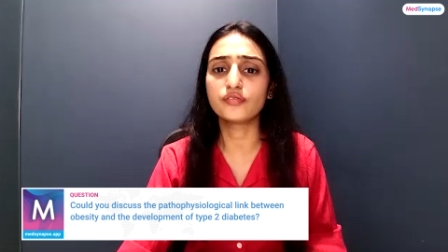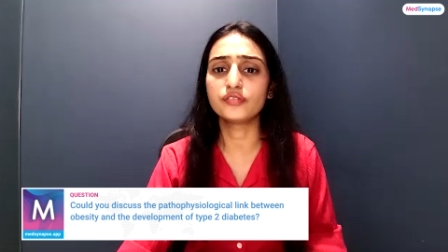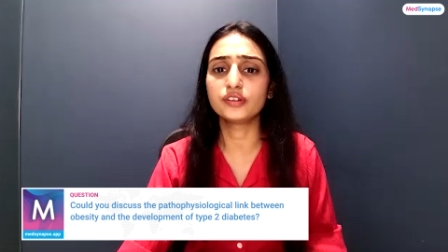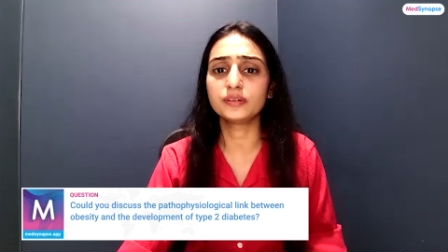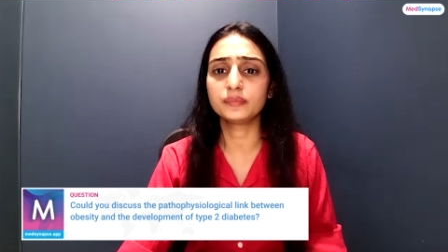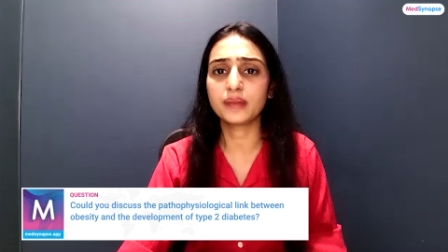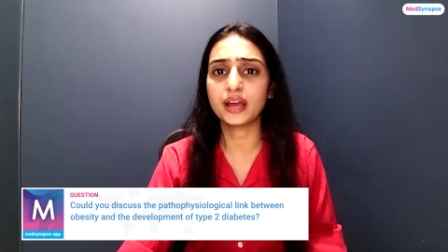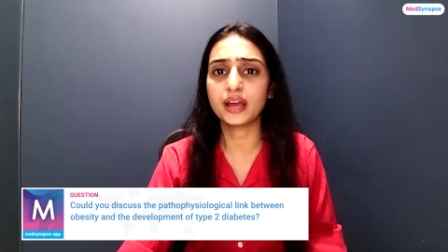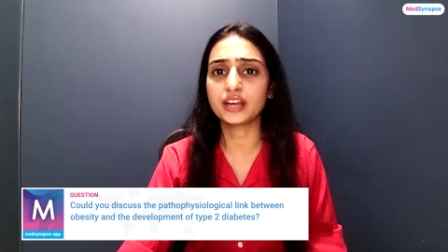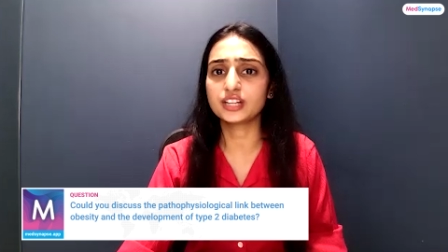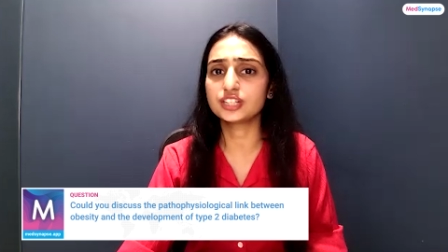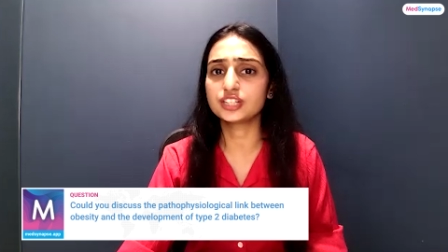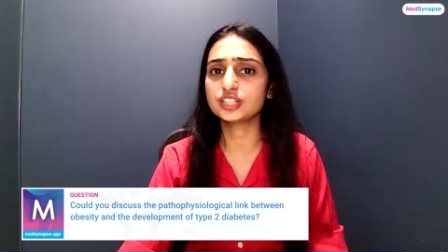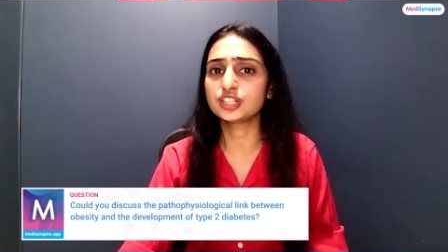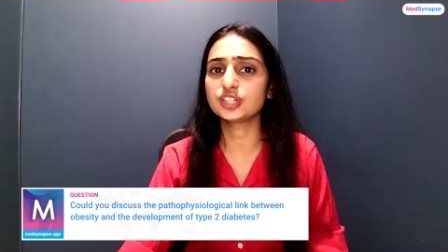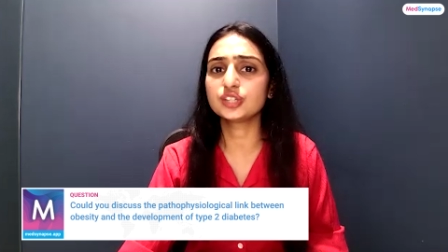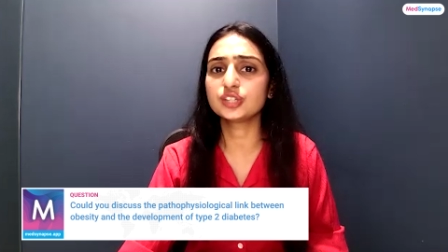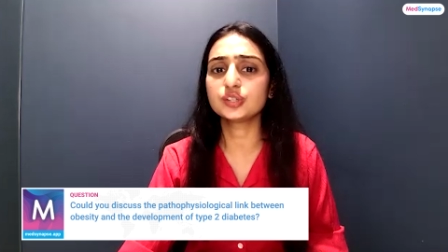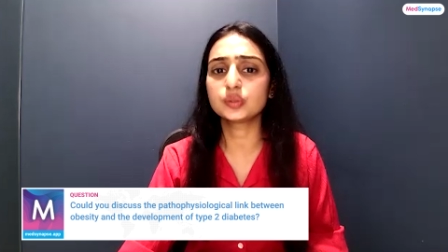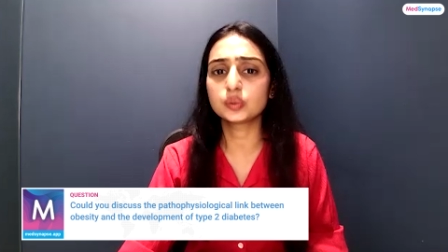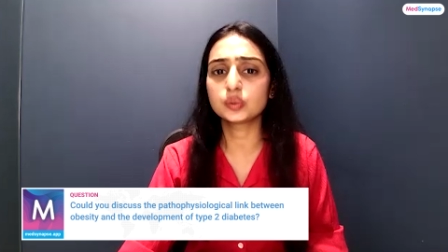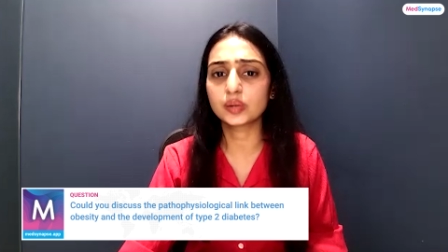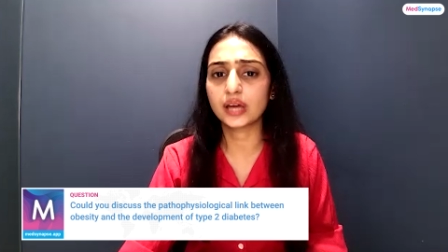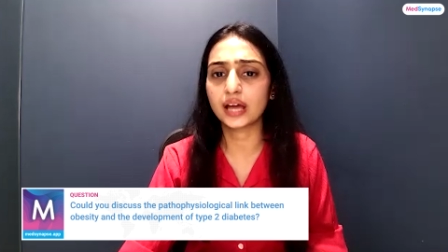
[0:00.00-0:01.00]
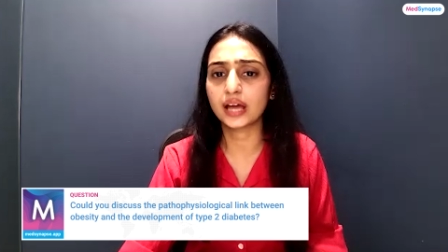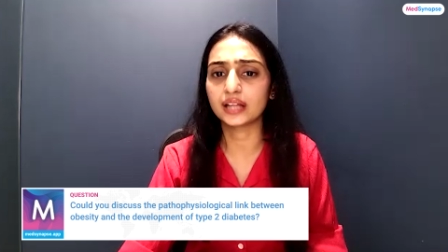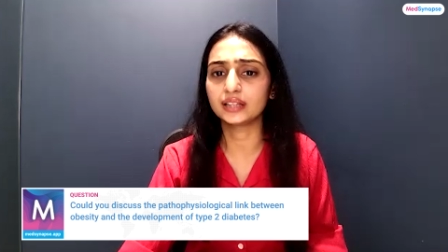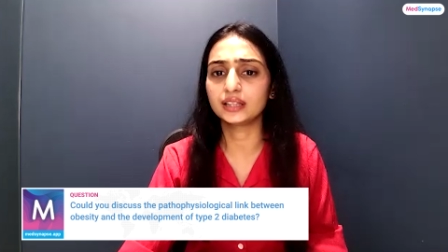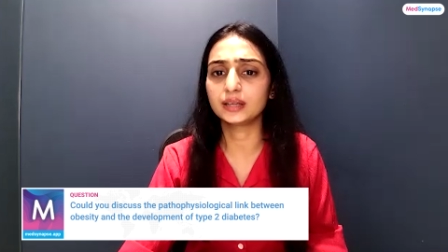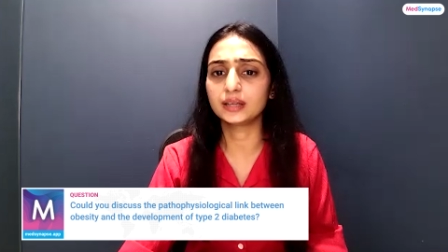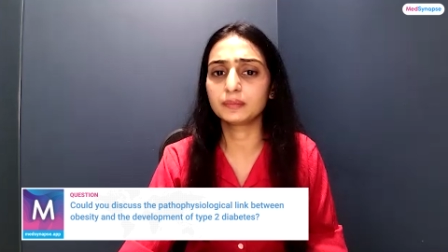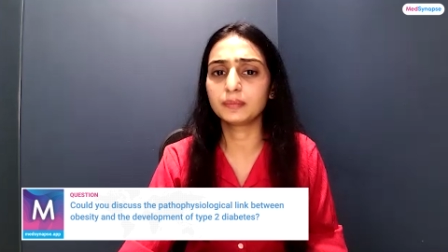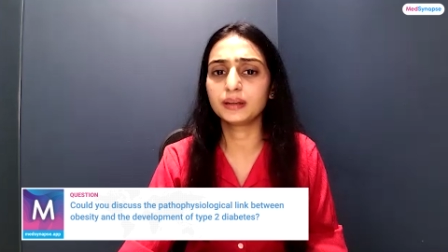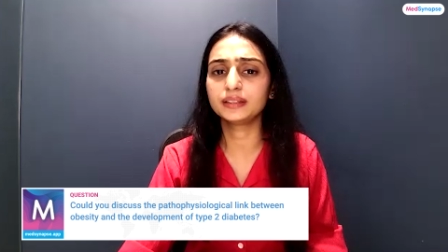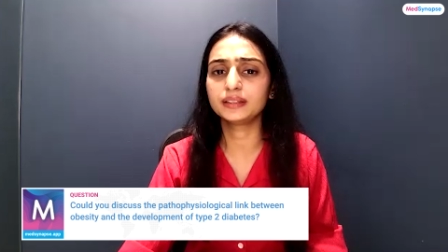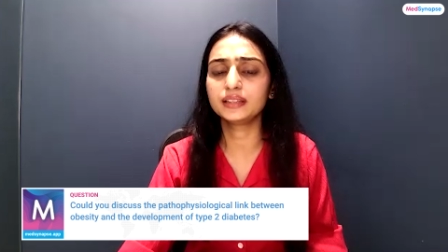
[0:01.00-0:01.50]
often mentioned
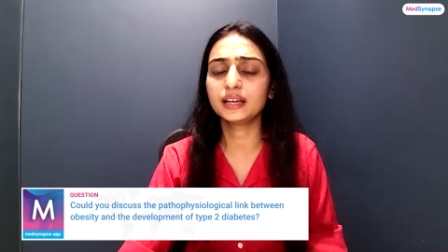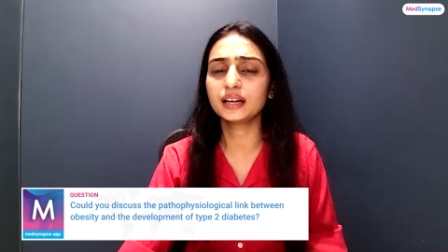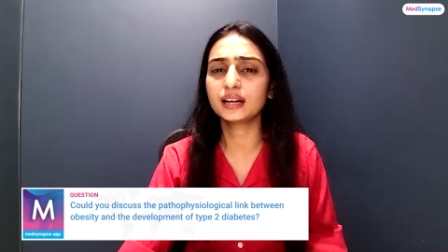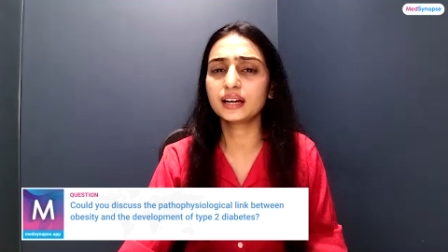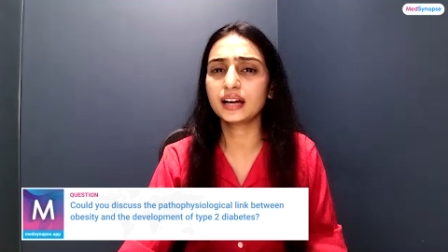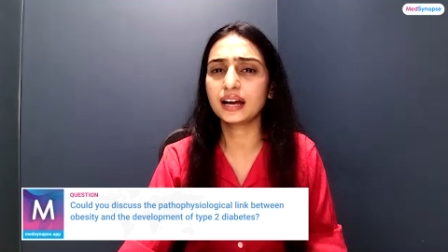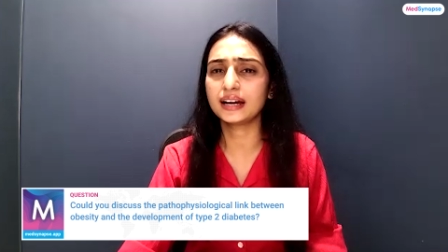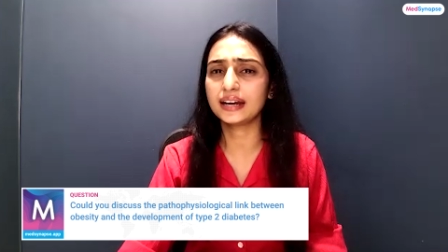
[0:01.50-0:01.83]
together, but the